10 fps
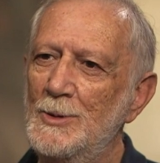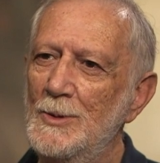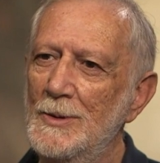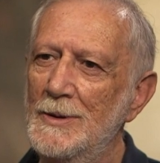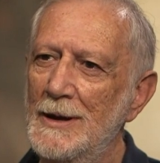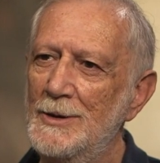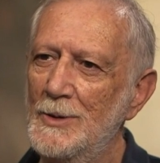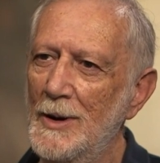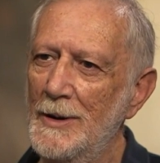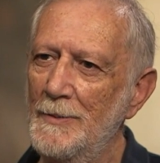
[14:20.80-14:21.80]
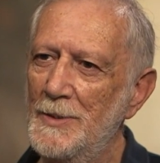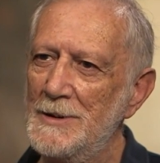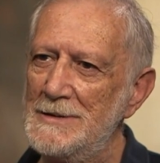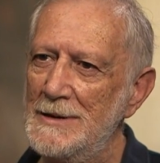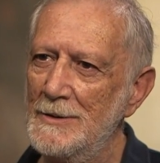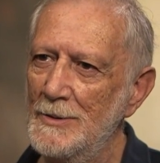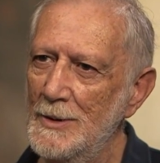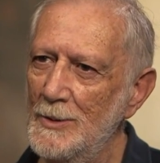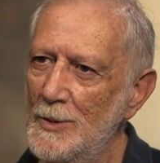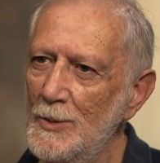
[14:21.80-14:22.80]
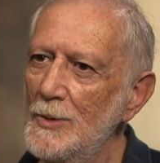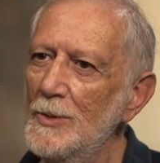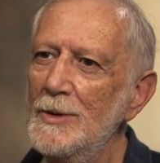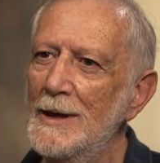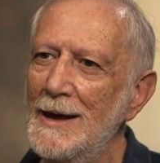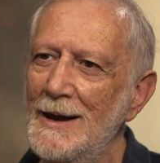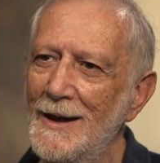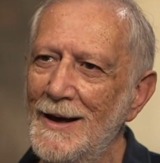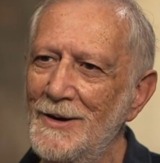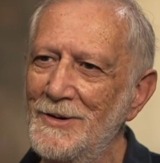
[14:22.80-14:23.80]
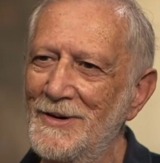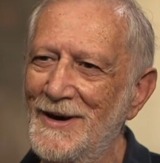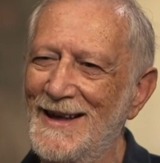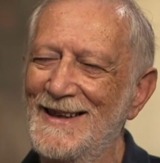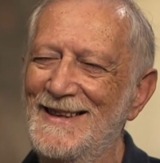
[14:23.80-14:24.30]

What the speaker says: you, that you are in prison. Who the hell are you?"